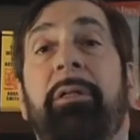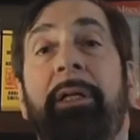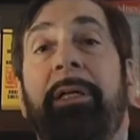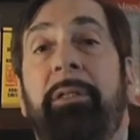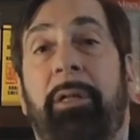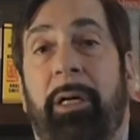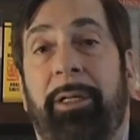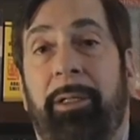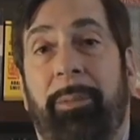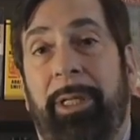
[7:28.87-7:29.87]
legal
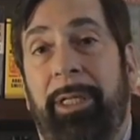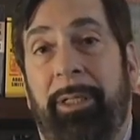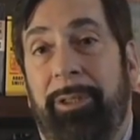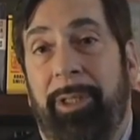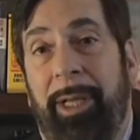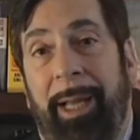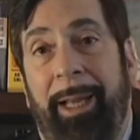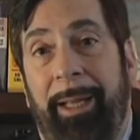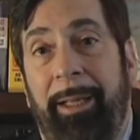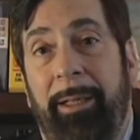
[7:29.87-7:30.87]
argument here
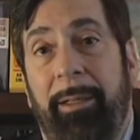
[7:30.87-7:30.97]
today.